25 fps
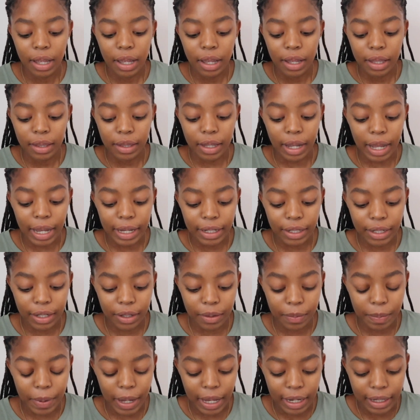The
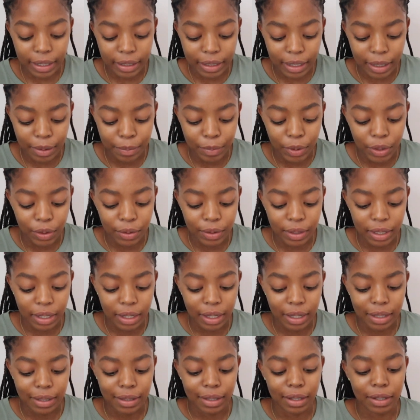eyeshadow palette I'm
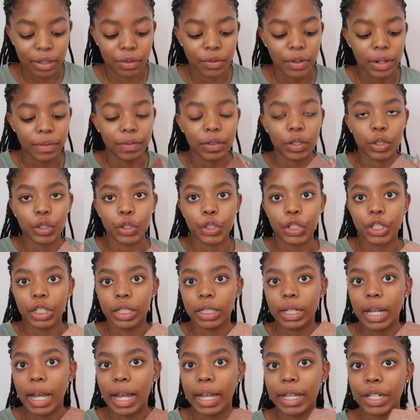using is this
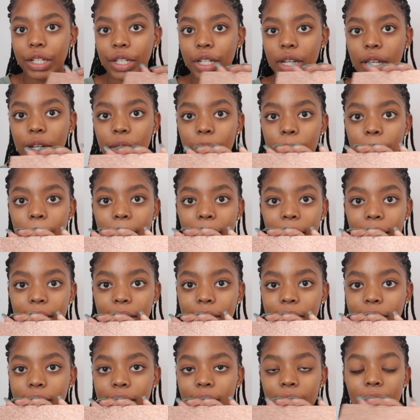Revolution eyeshadow
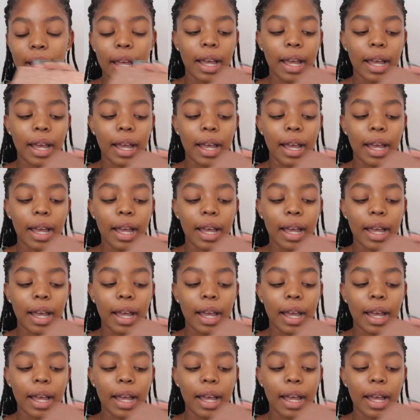palette.